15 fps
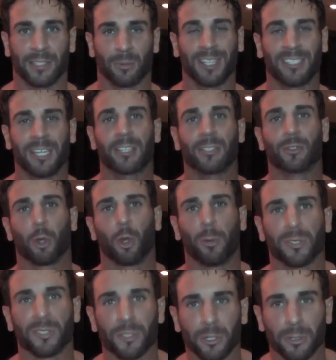When I say controllable
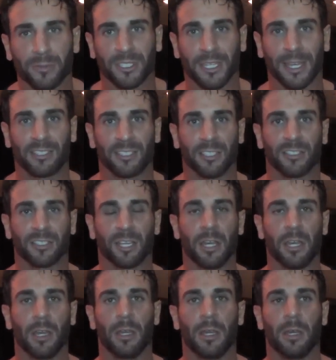circumstances,
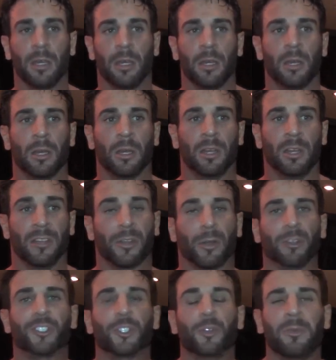there are
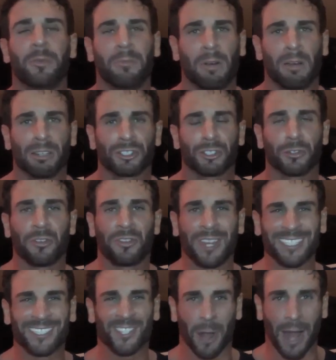certain certain
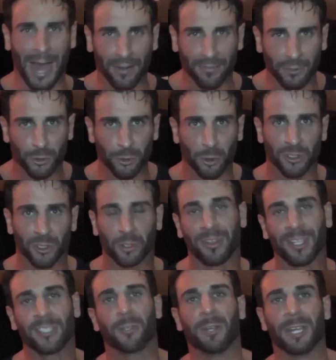things that are out of control, certain
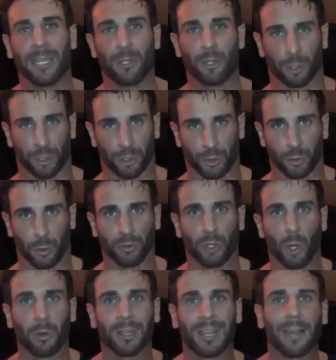things that are in your control.
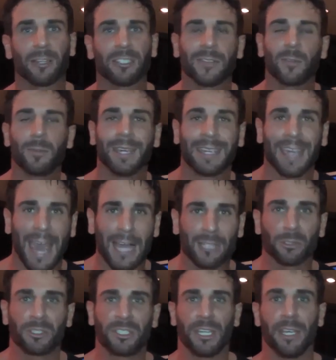Don't allow yourself to be a
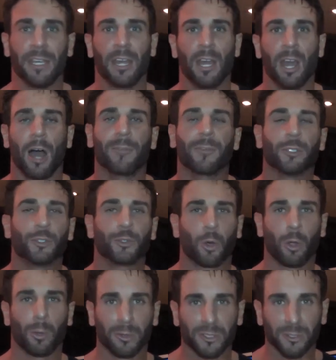casualty of
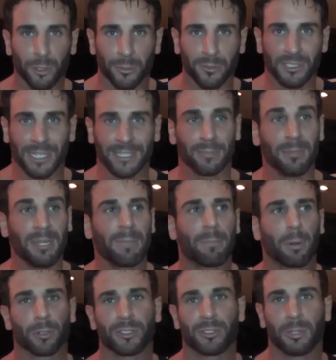controllable circumstances, meaning
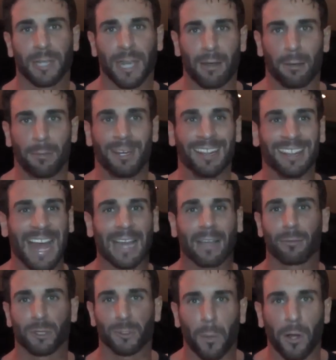personal accountability, lack of
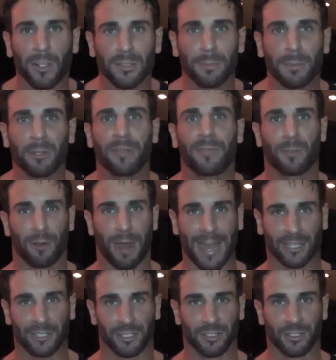responsibility for your
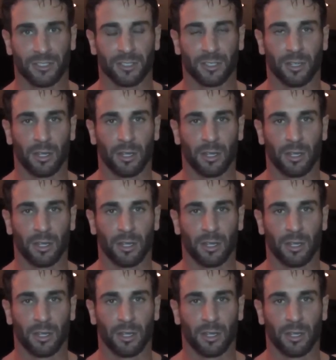actions.